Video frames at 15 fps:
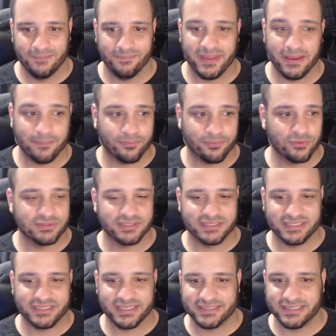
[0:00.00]
He improves to
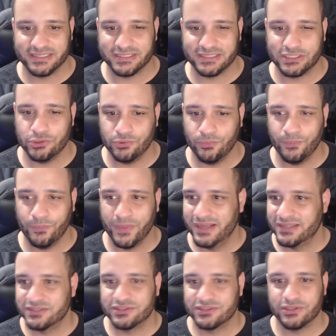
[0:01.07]
6-2.
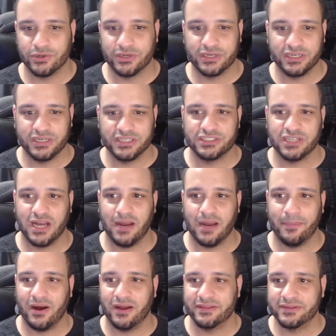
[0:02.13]
So good job
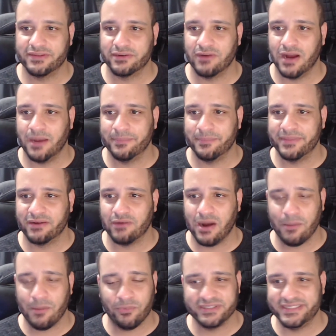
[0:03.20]
on DeGrom.
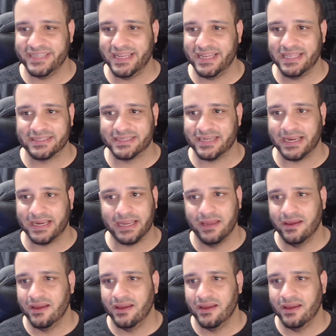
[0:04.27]
DeGrom was dealing tonight.